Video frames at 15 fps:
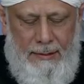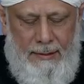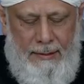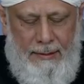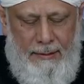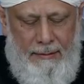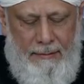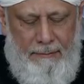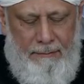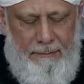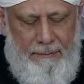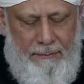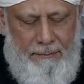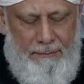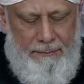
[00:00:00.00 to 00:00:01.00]
or whatever
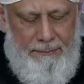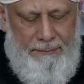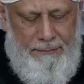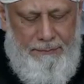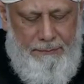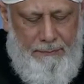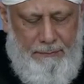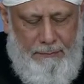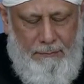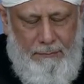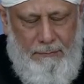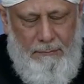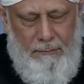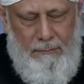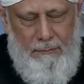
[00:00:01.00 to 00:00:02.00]
he used to
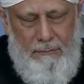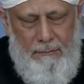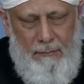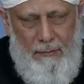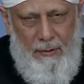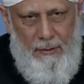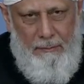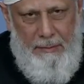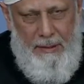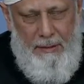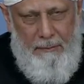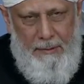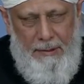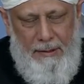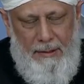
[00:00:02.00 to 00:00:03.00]
mention the promised messiah
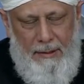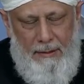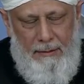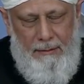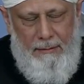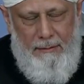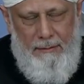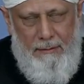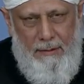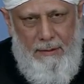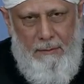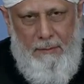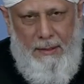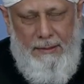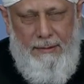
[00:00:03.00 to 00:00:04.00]
he used to
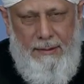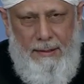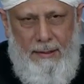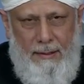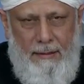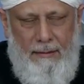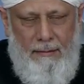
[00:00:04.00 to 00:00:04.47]
benefit from that